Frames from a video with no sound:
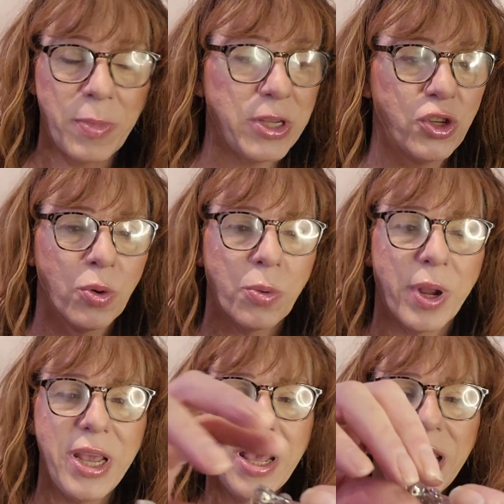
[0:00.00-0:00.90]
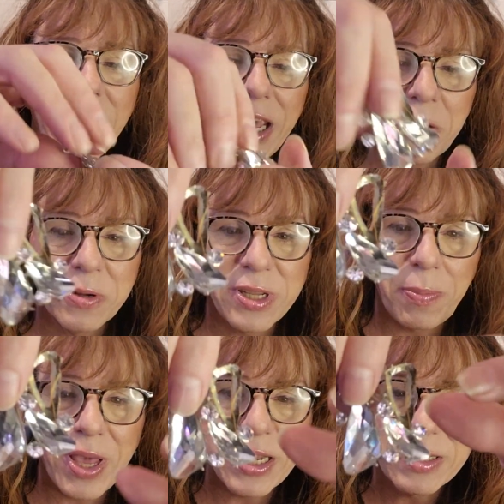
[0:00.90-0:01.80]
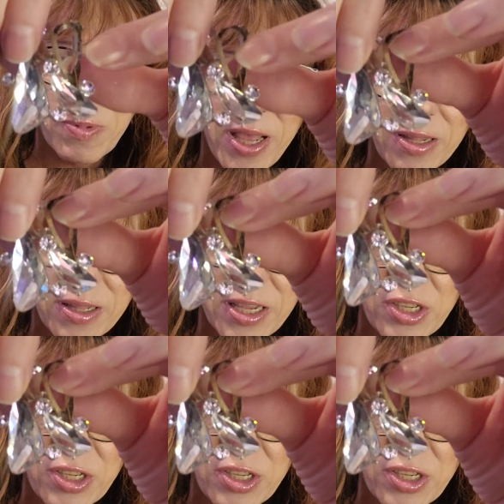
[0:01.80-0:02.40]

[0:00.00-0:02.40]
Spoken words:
my jewelry, here's a piece, but the